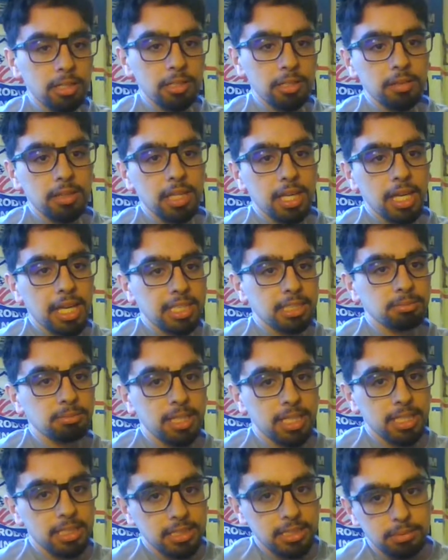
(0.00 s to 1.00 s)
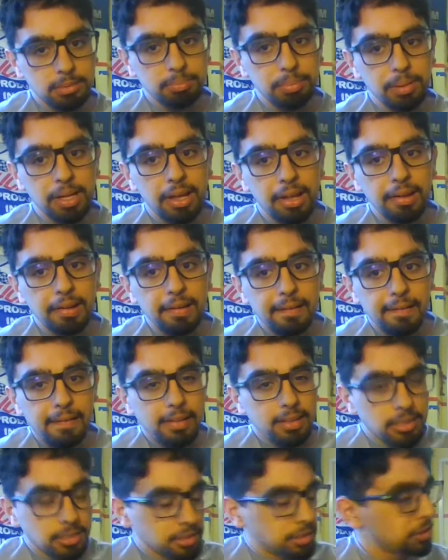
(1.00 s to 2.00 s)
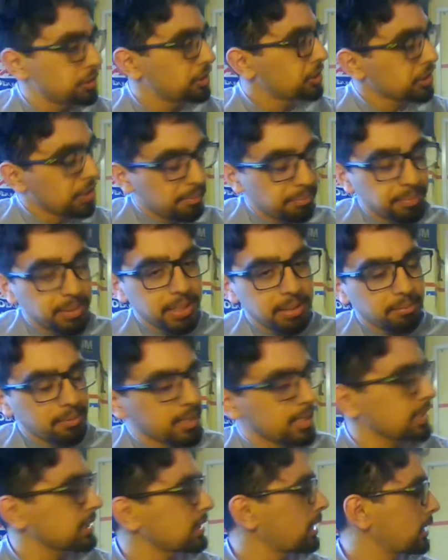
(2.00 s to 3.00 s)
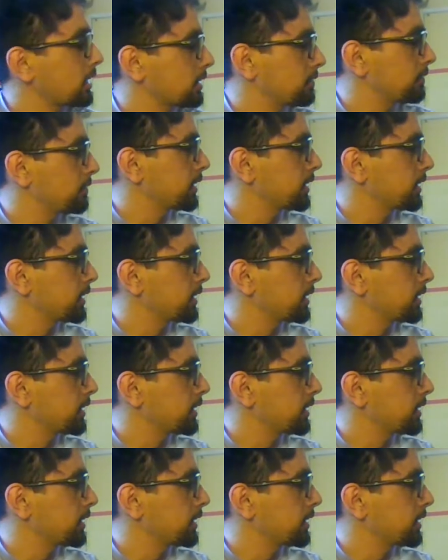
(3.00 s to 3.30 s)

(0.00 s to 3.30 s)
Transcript: do with the X-Maxes, but jumping is a lot of